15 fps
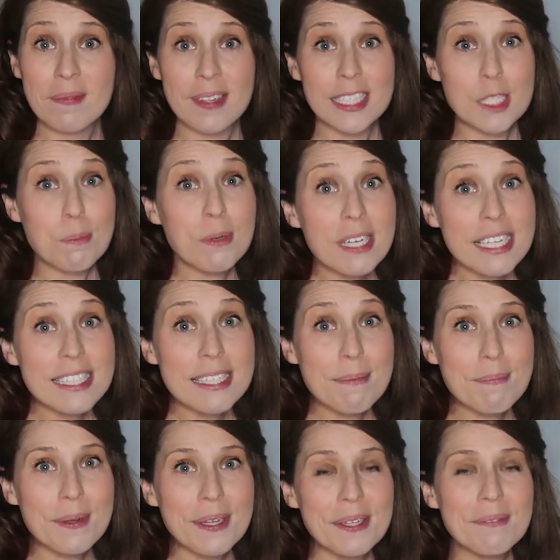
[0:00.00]
It's pretty
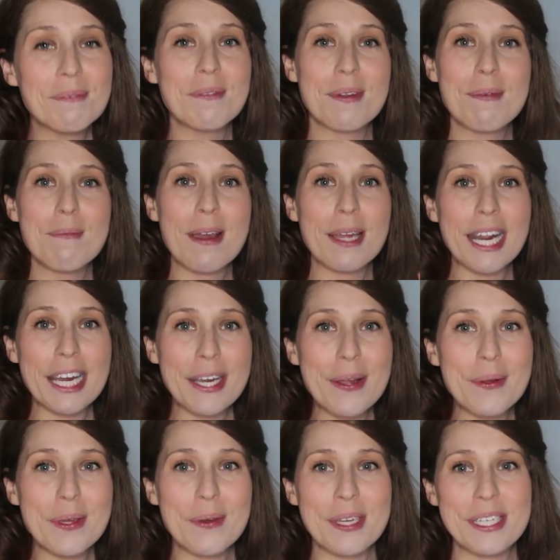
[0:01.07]
simple, and I
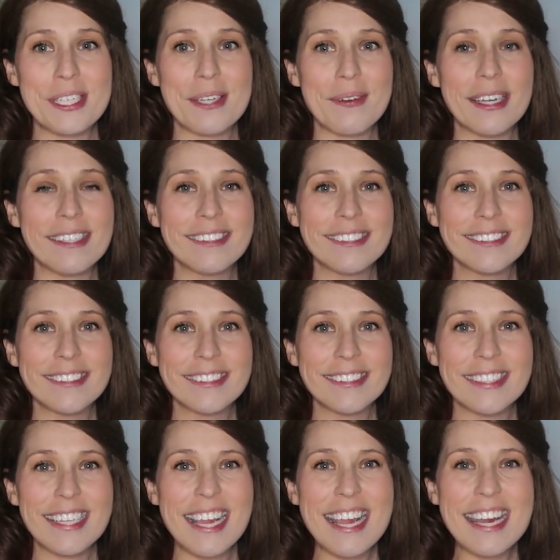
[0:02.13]
know you can do it.
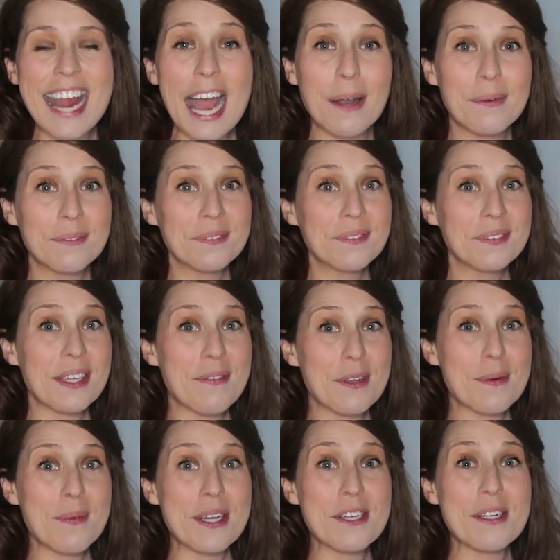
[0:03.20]
Now, if
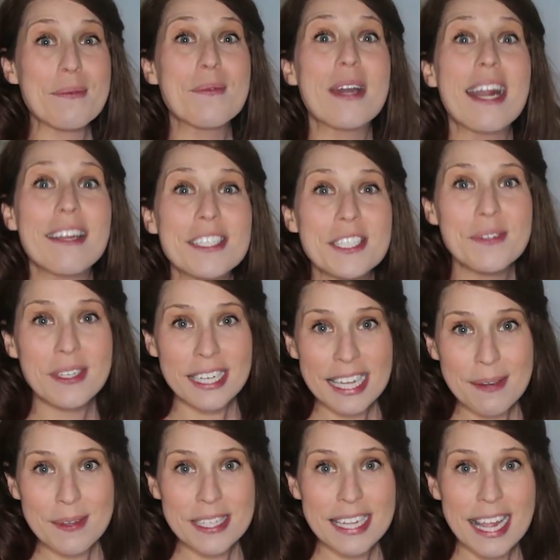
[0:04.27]
you're wondering what else you can
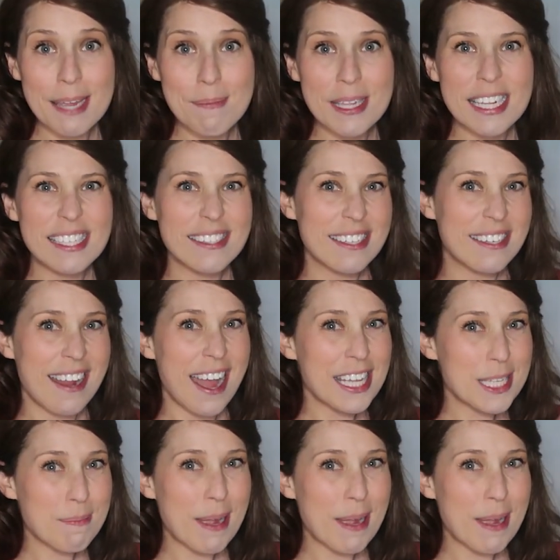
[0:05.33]
eat with diabetes to not